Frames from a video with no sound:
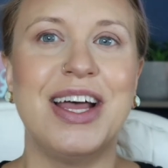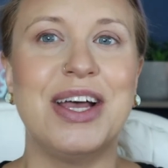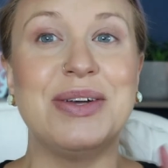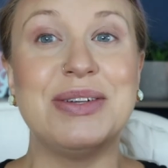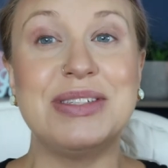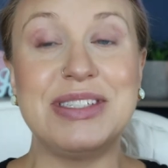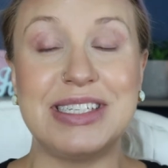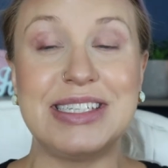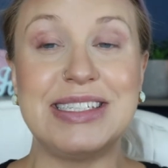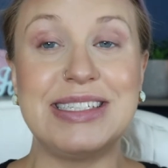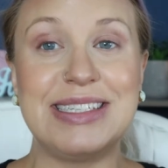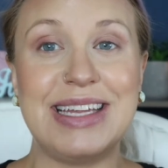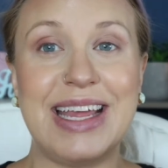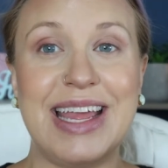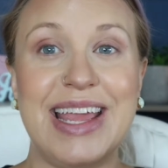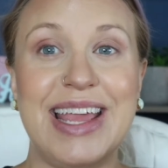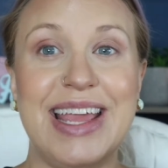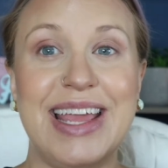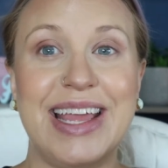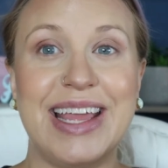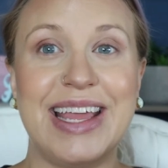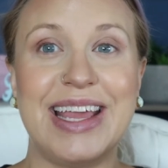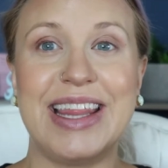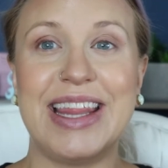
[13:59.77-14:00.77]
I was just
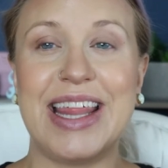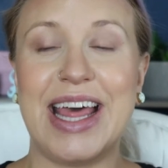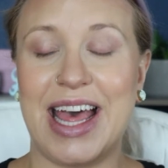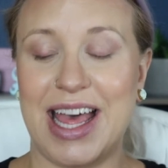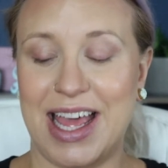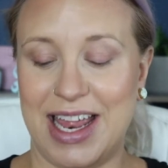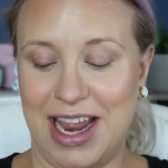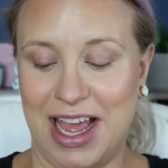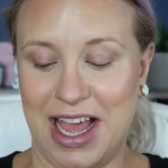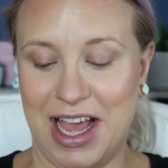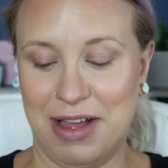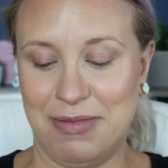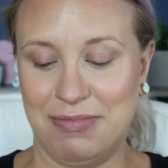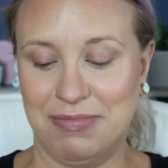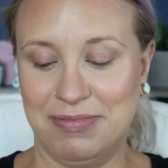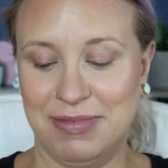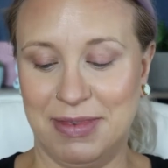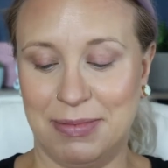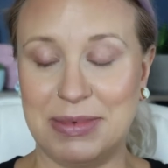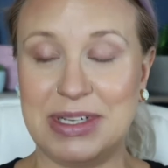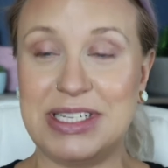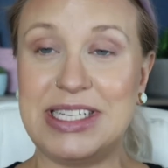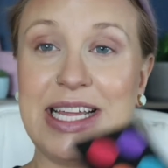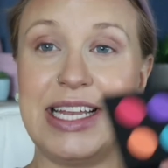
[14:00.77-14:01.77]
saying that I'm
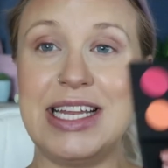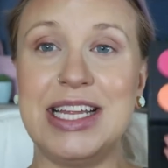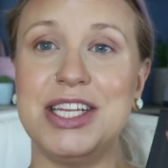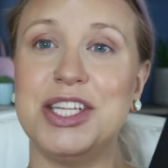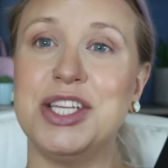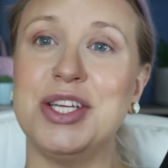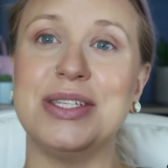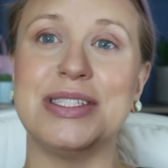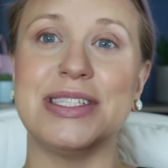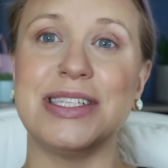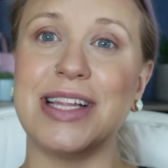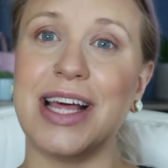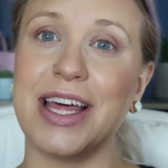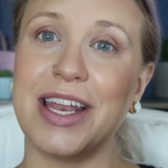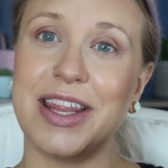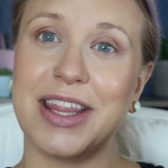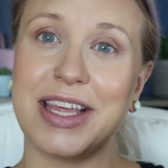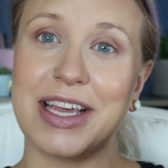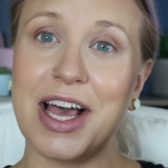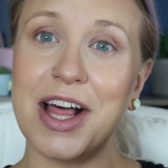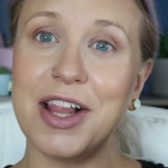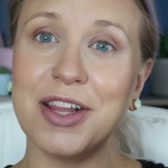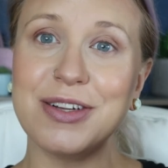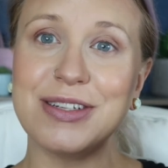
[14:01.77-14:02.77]
intending to use a lot of the
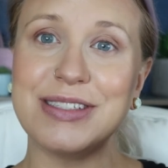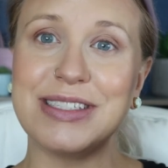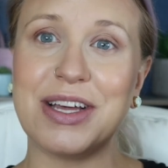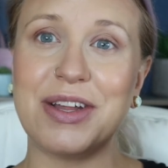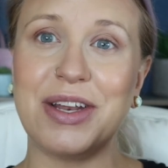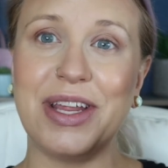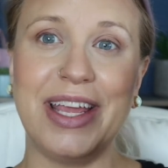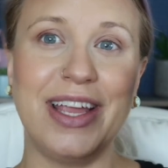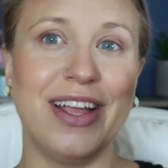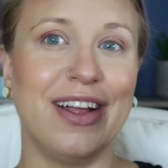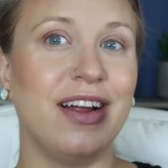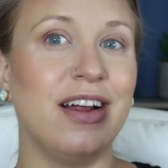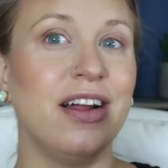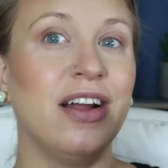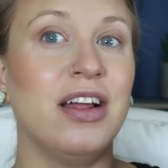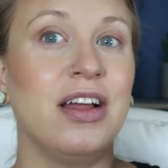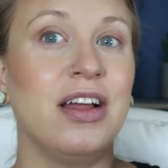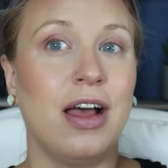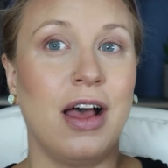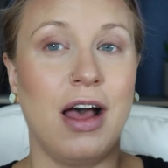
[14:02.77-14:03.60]
colors out of here